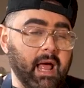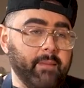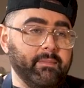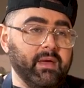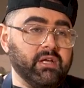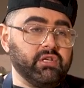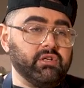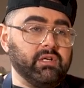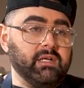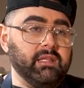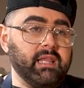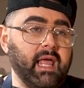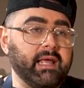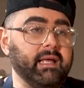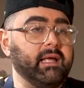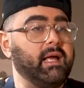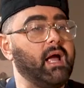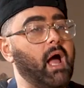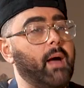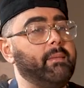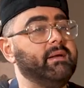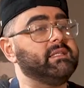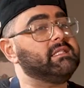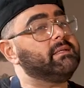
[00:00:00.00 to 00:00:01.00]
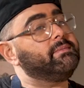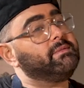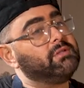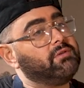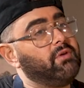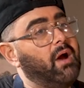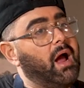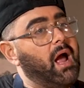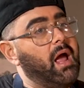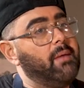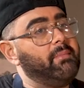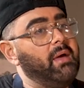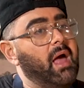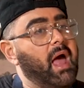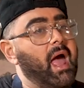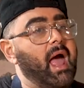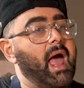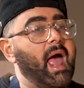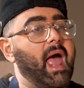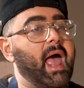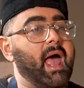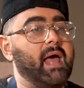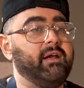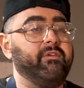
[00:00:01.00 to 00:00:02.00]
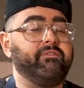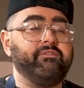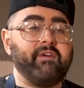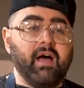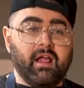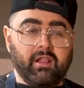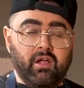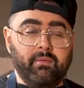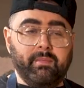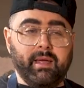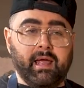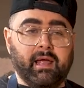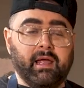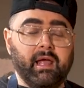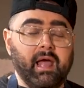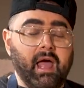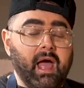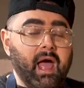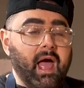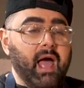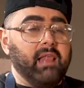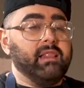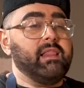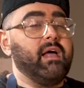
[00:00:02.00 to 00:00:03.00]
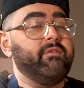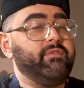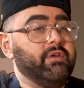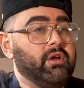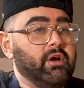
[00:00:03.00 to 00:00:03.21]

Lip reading: Make sure to like, comment, subscribe, and follow me. Love you,